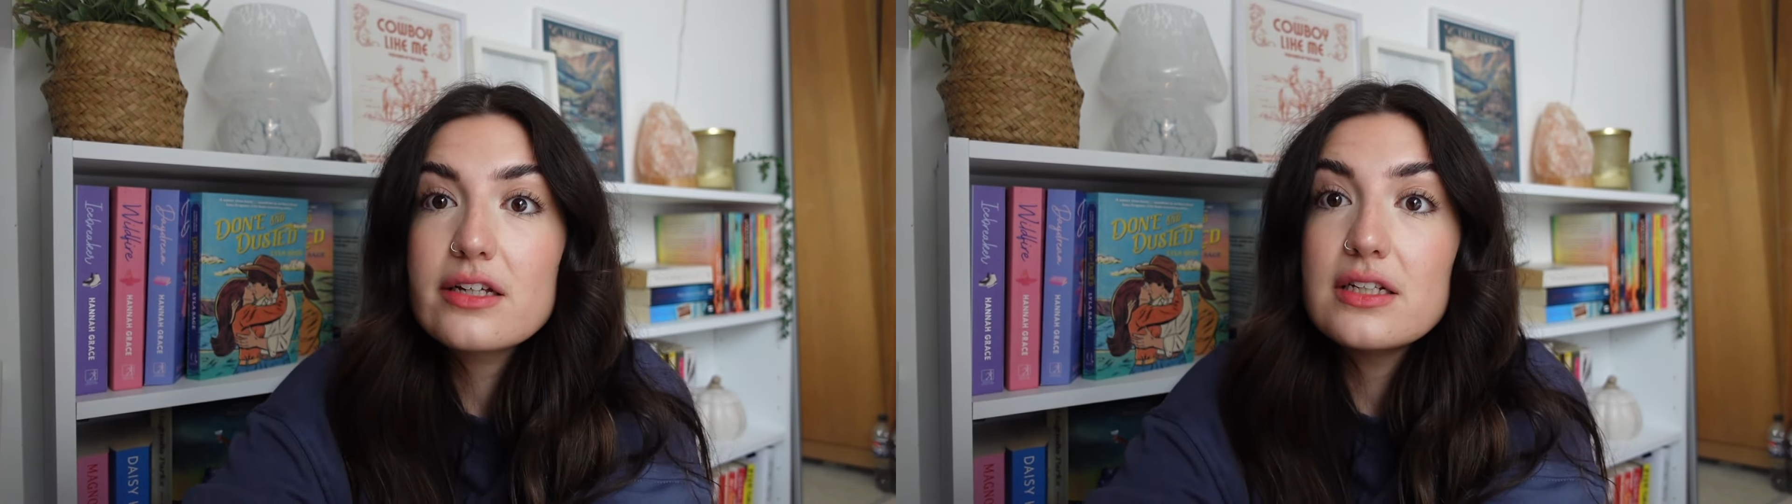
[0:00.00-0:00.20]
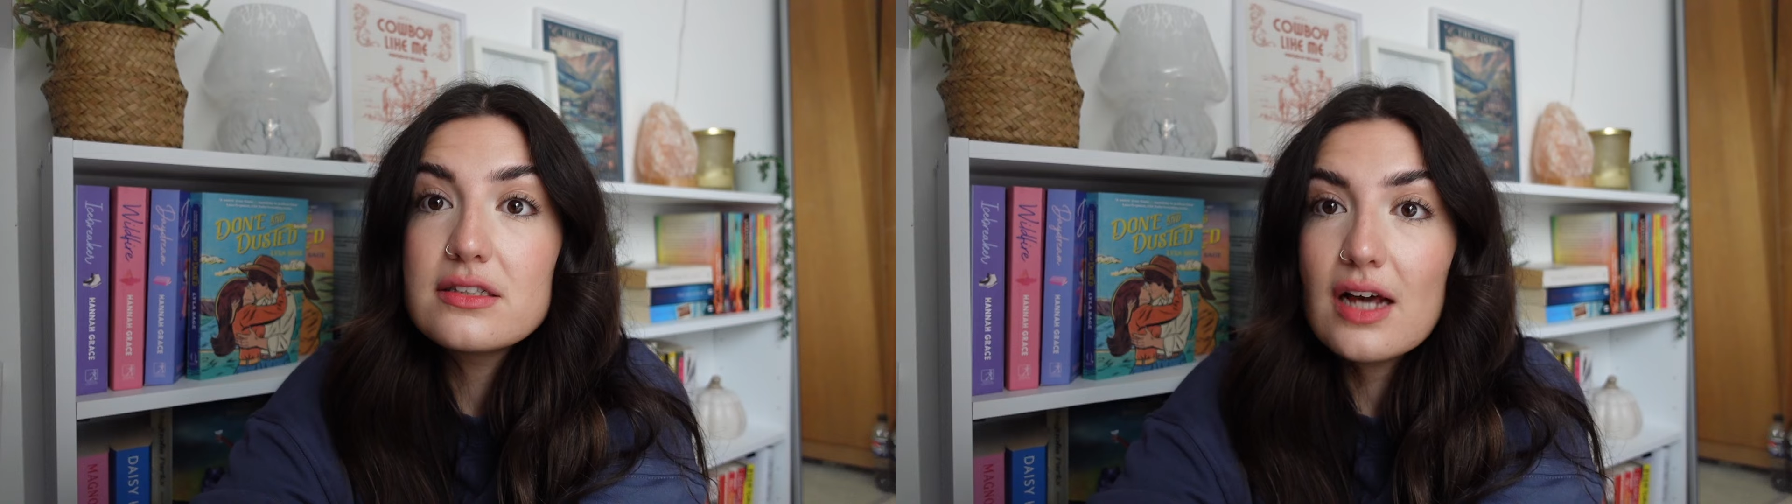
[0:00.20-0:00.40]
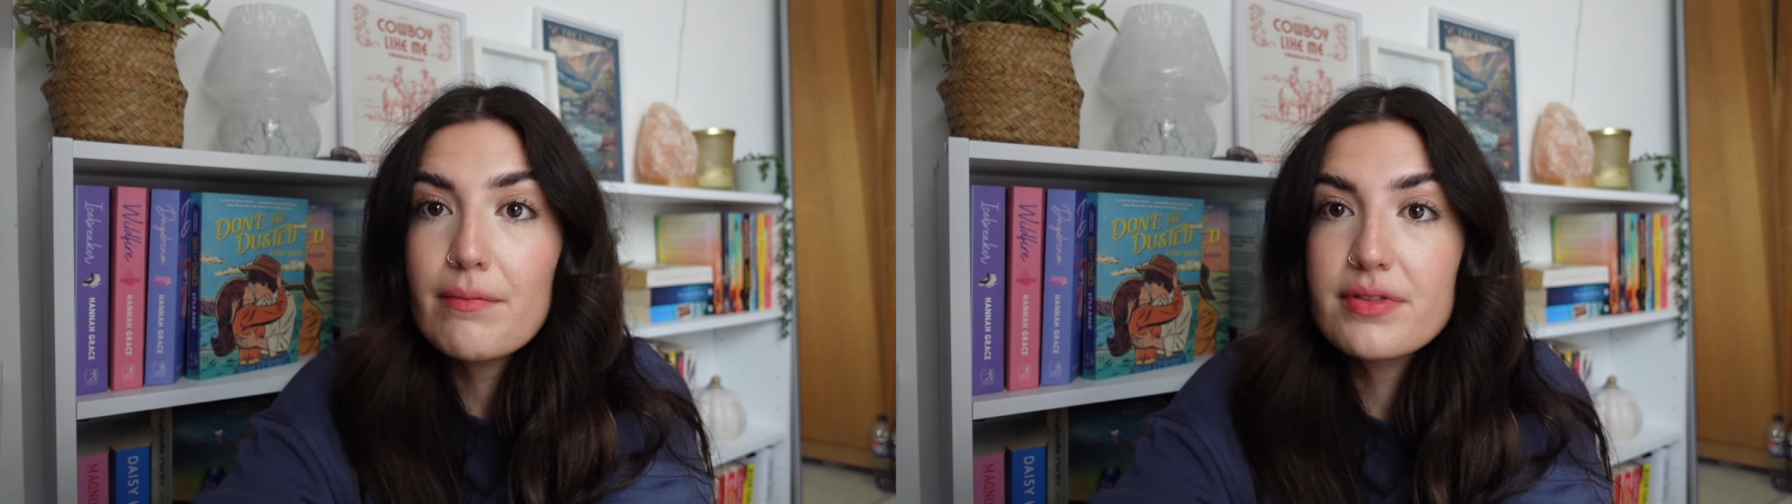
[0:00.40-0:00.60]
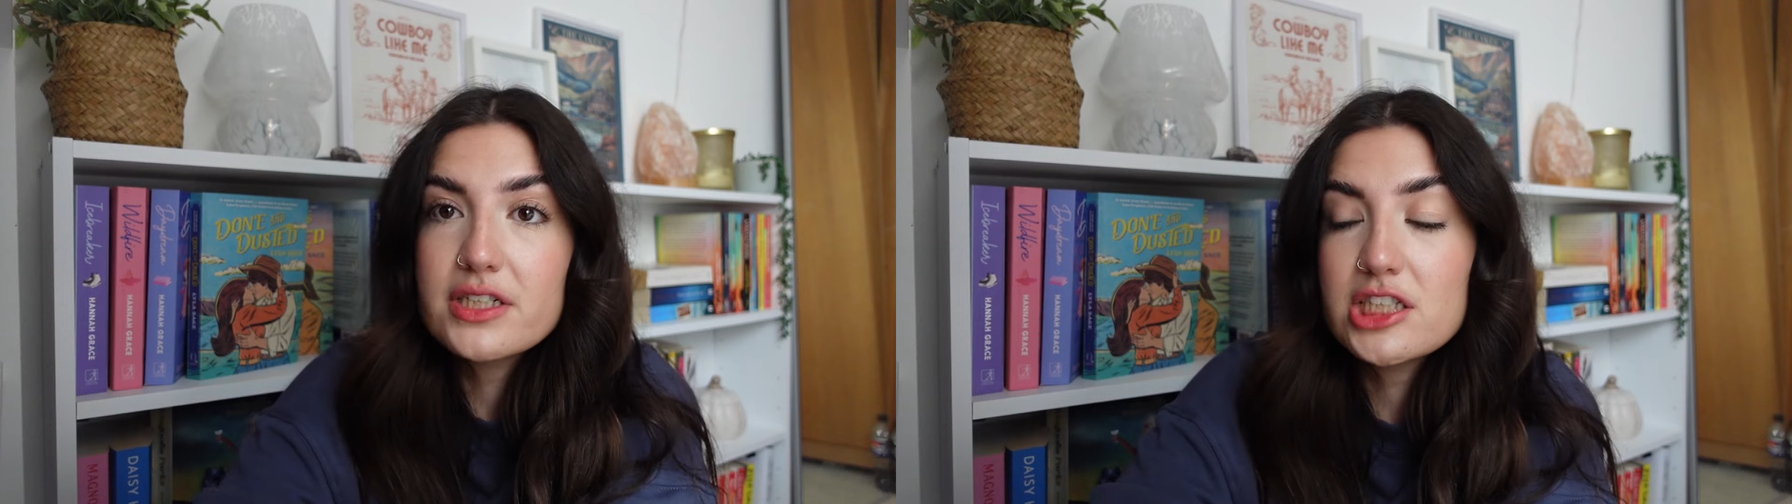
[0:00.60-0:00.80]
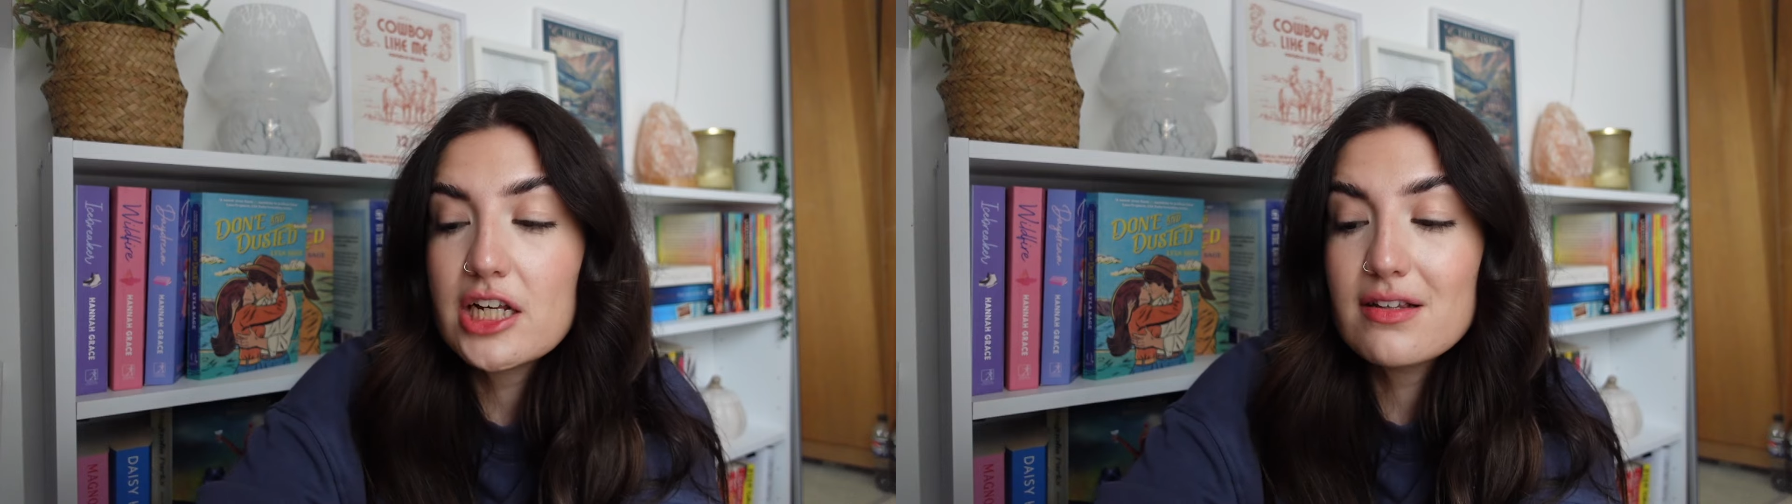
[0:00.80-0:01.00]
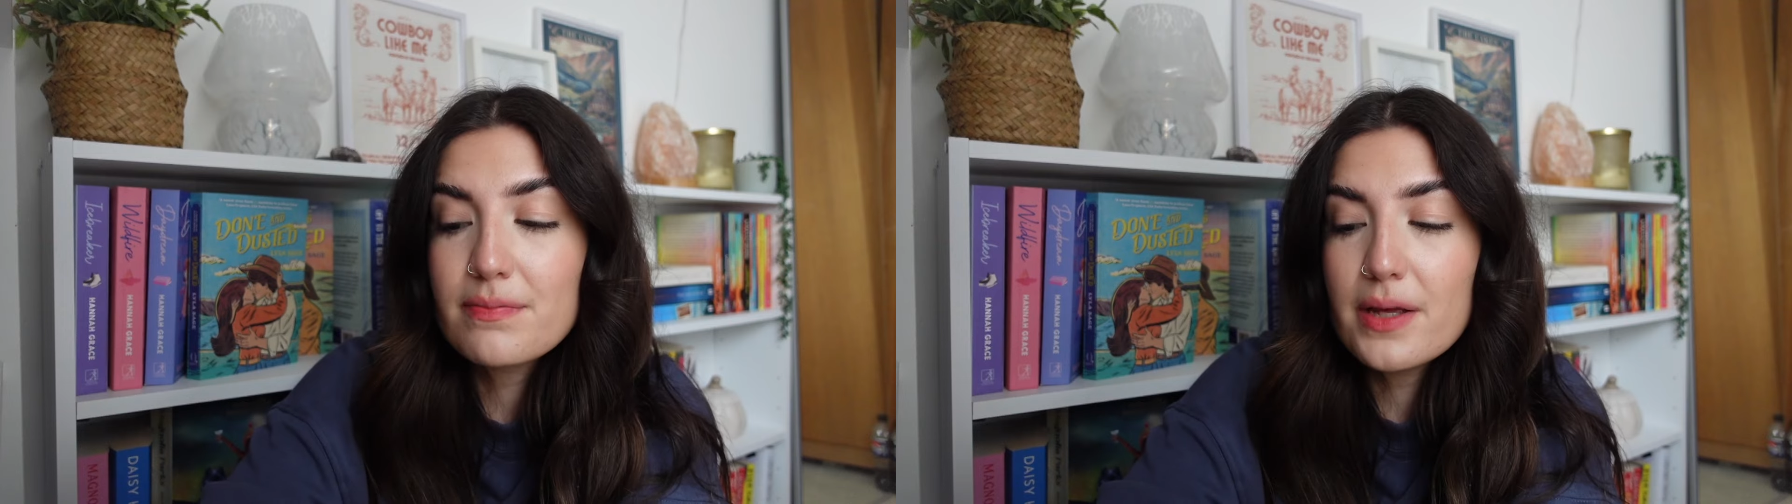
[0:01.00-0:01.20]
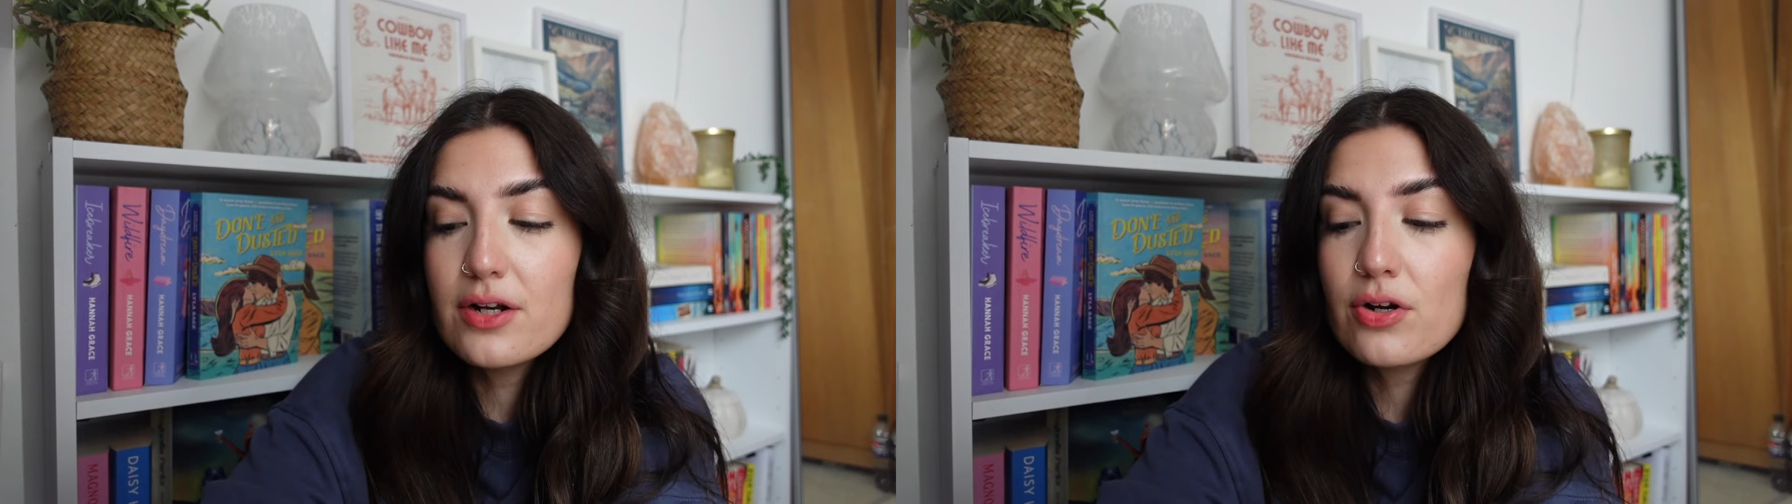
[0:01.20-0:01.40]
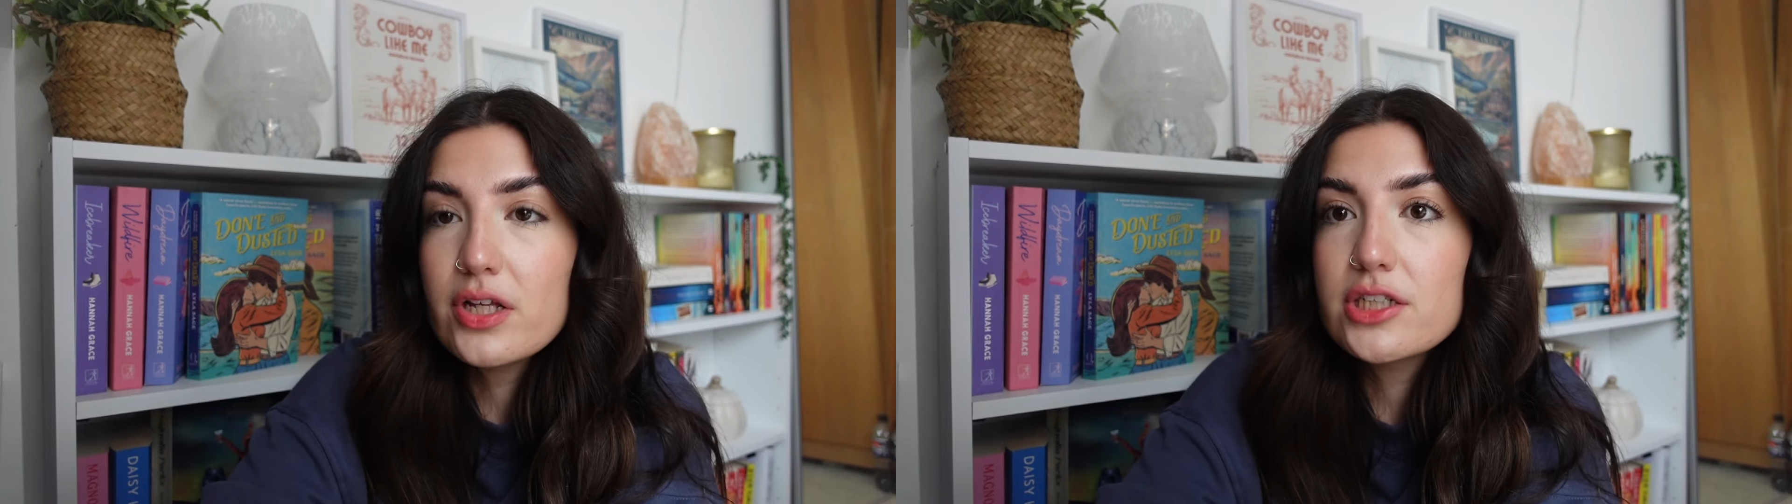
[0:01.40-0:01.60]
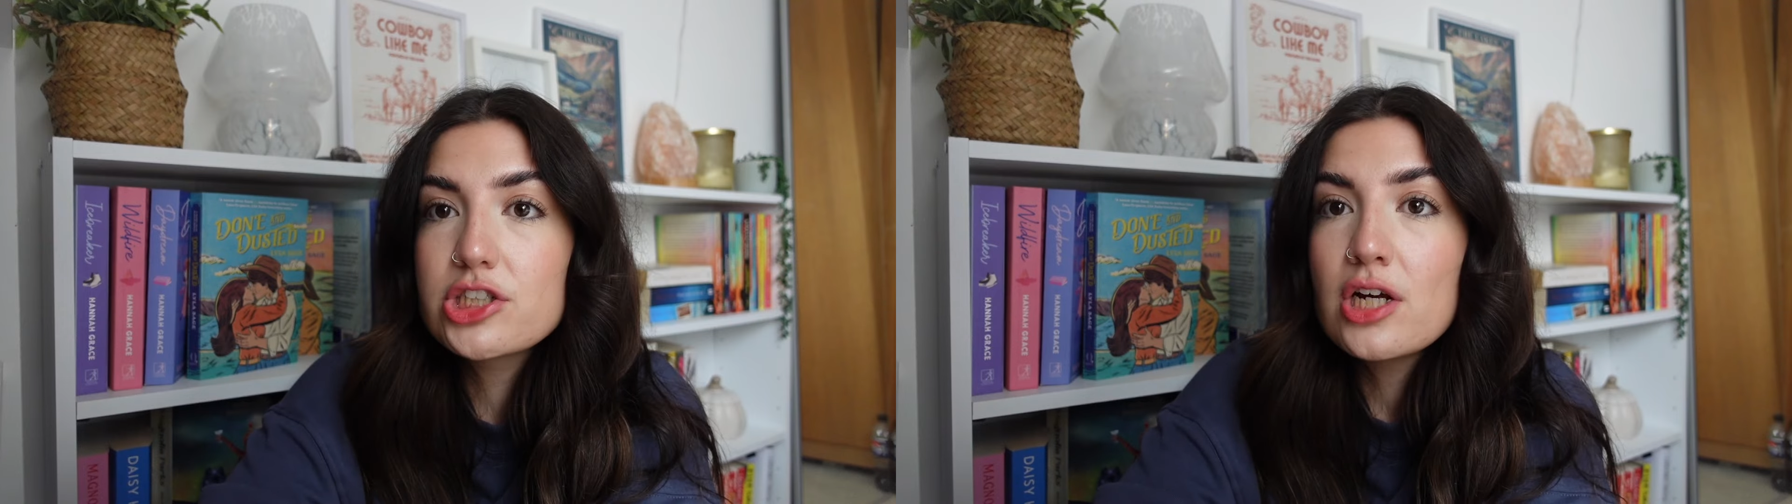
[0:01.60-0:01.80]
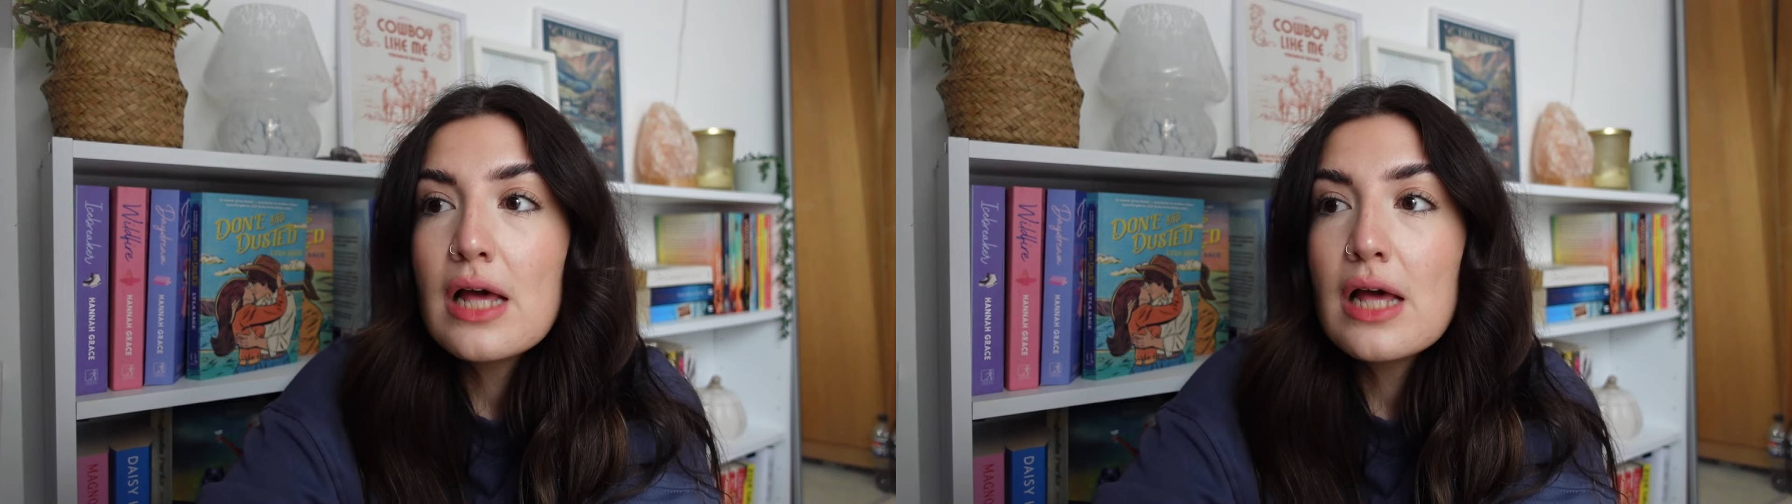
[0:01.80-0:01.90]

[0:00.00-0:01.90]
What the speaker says: in-depth Shakespeare knowledge.